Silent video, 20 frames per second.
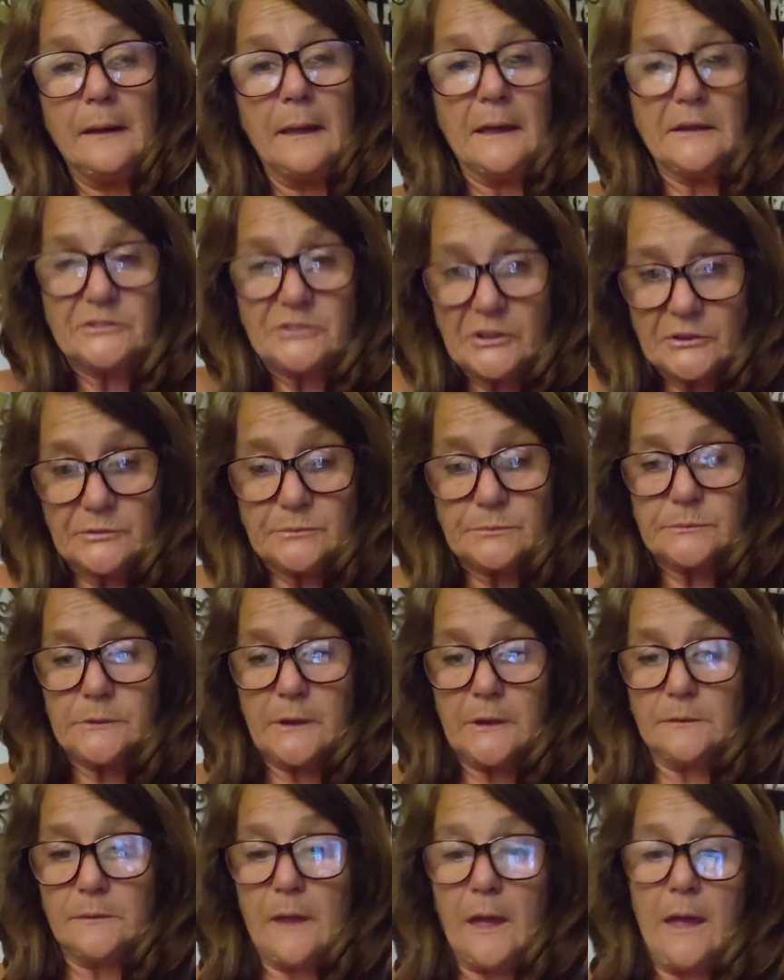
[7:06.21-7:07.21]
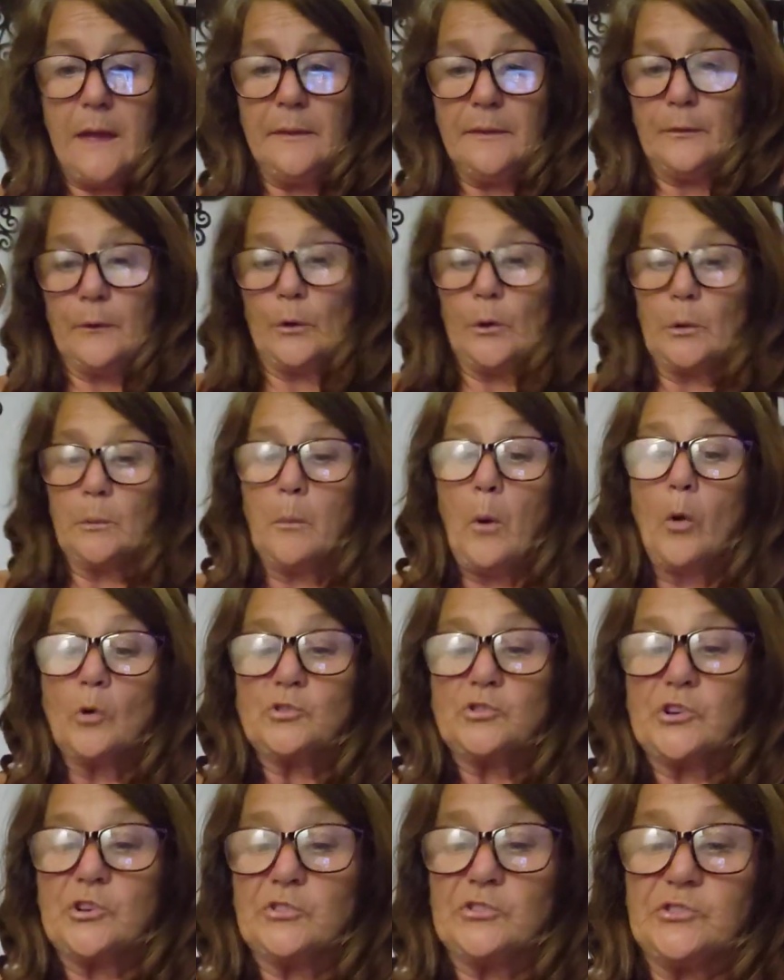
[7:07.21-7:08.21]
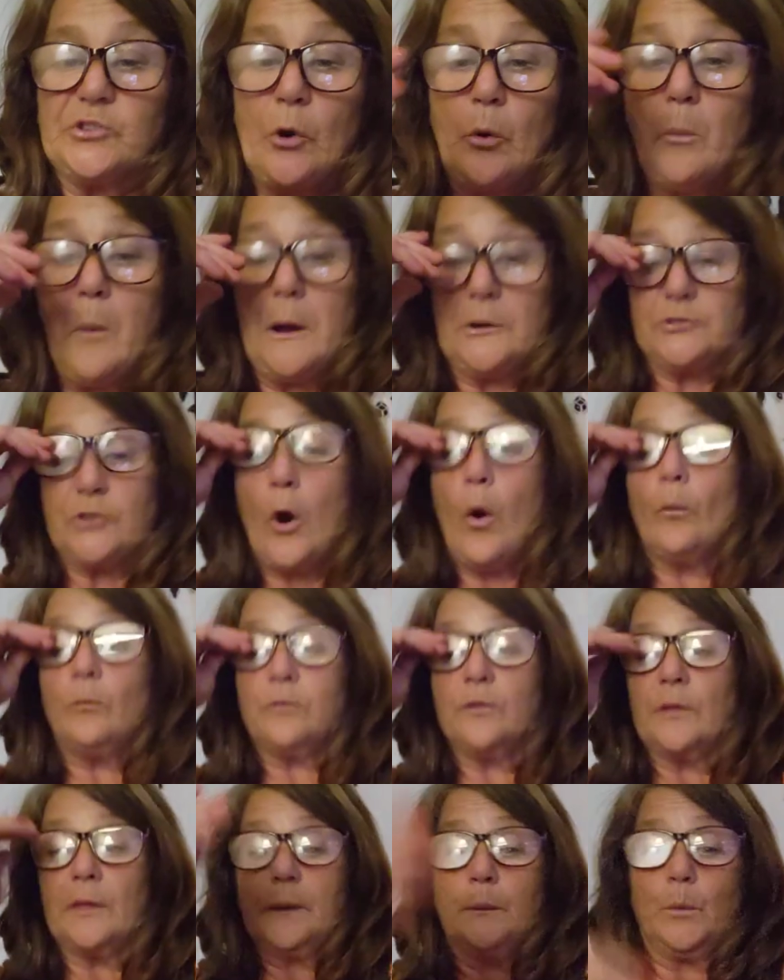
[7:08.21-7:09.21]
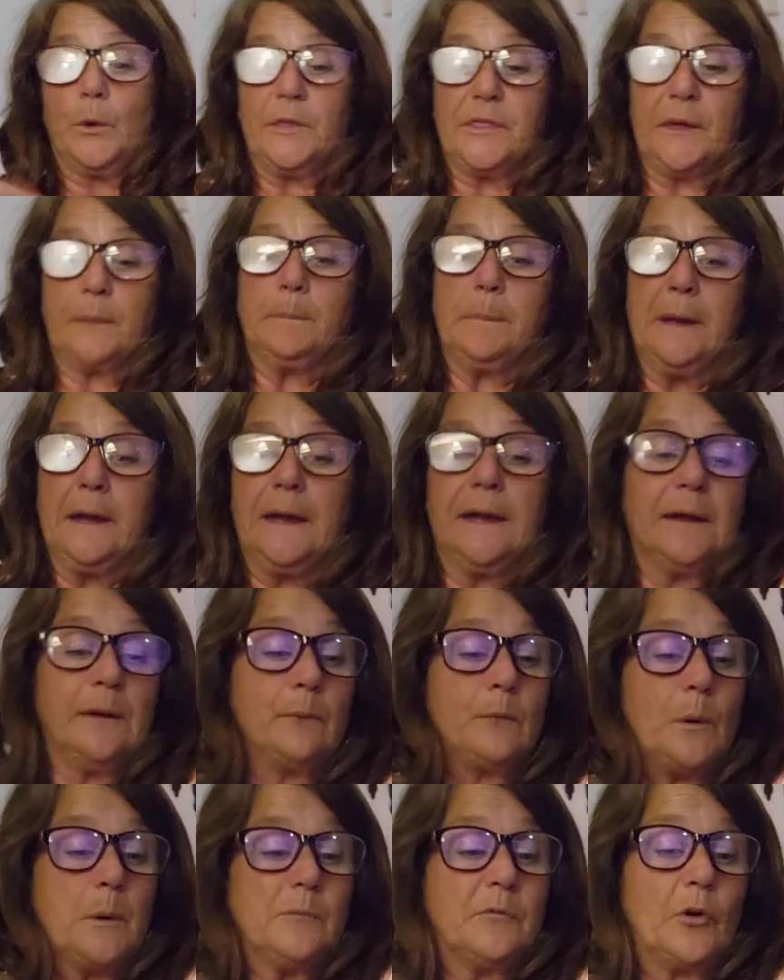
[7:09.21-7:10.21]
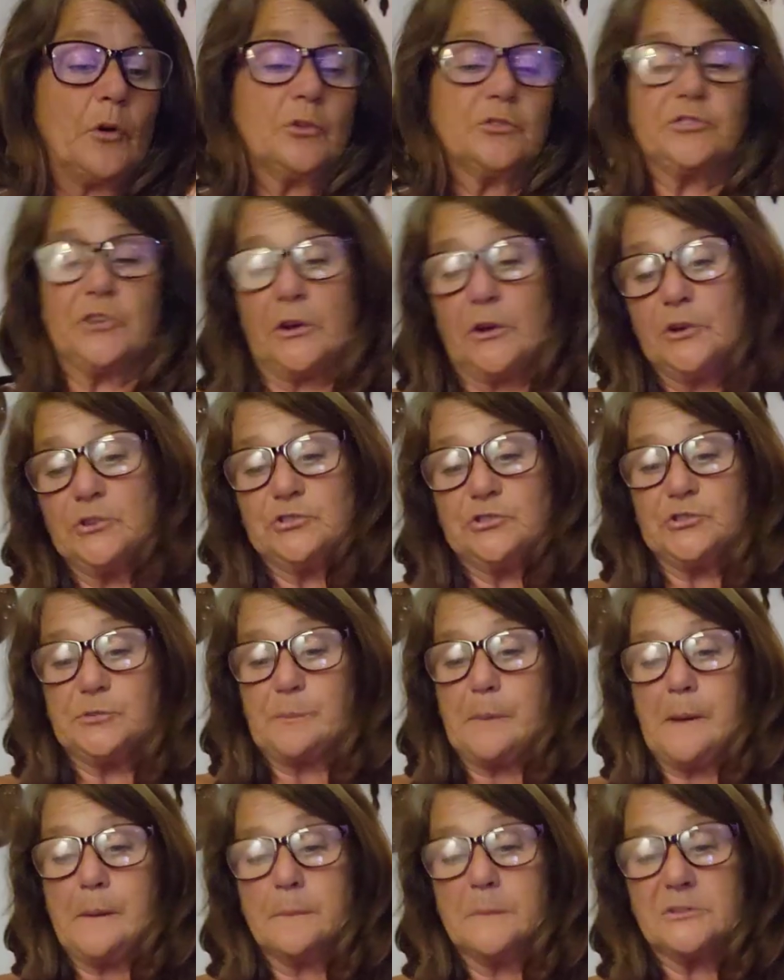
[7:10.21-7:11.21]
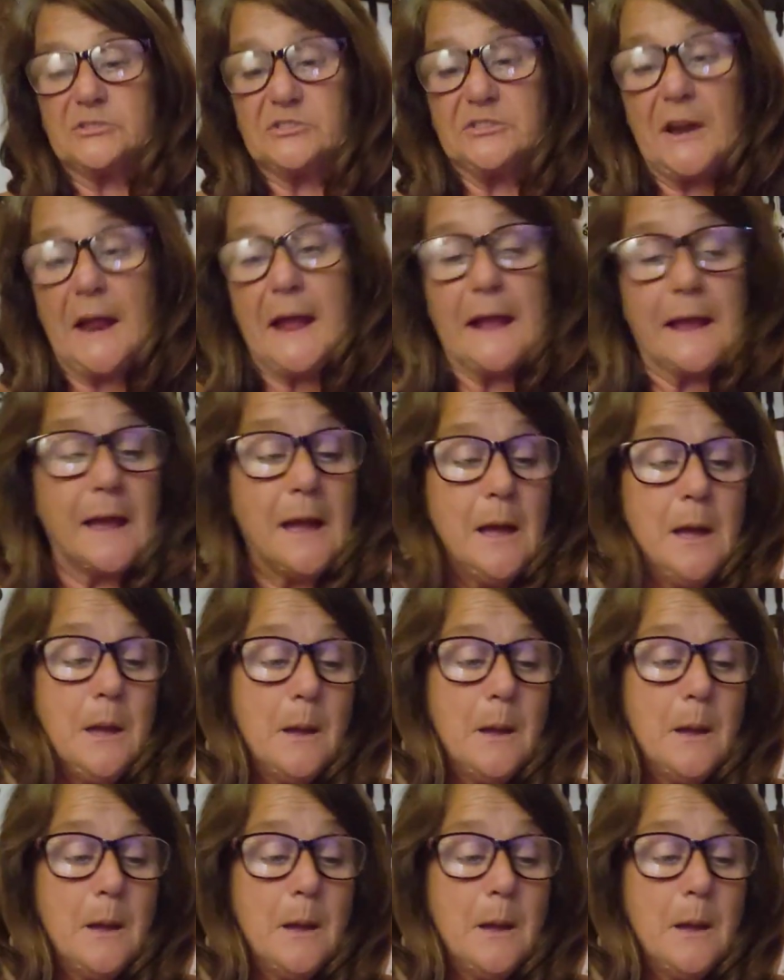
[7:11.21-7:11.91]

isn't in, in their emotions so much, hopefully, with it being in reverse. It could just be a mistake.